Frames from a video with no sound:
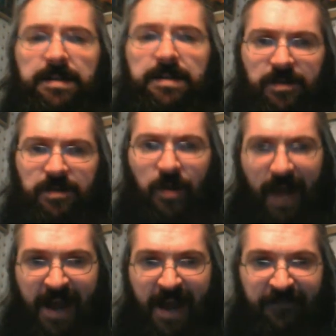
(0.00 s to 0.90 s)
You don't
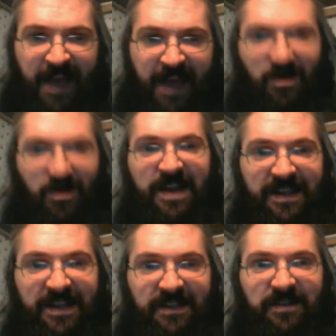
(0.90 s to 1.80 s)
have that
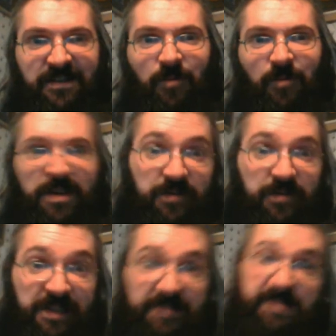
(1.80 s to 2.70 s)
money when you
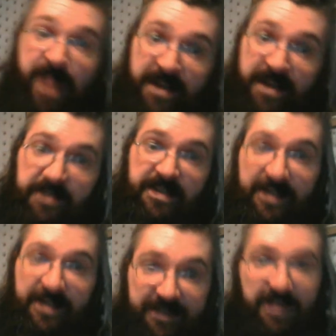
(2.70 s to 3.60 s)
need to spend it to
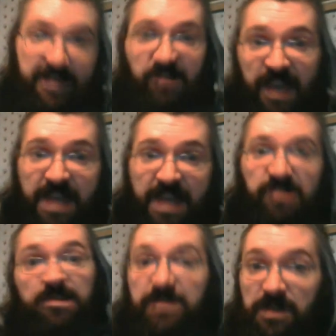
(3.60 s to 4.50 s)
get the
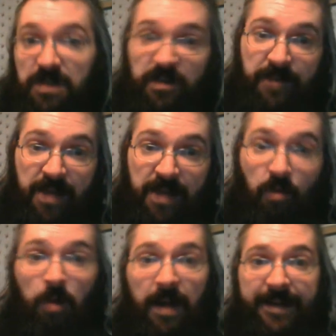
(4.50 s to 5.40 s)
education so that you can make
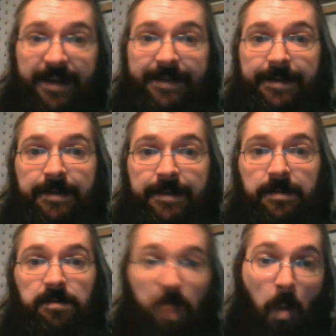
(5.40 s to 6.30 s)
more money.
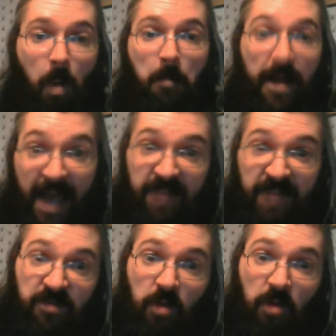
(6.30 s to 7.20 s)
So a cash
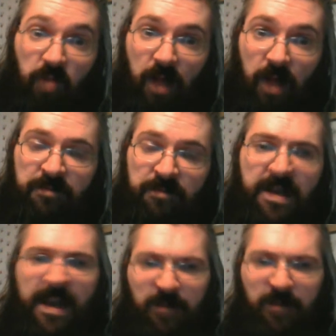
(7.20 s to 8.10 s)
flow problem.
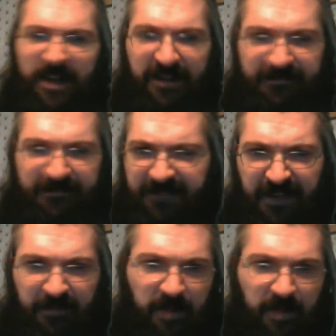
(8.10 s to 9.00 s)
Anyway, enough
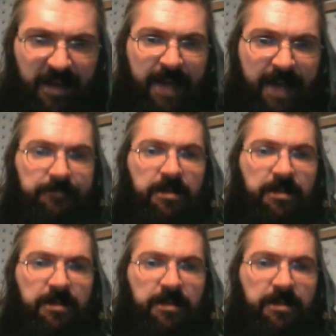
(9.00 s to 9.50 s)
about that.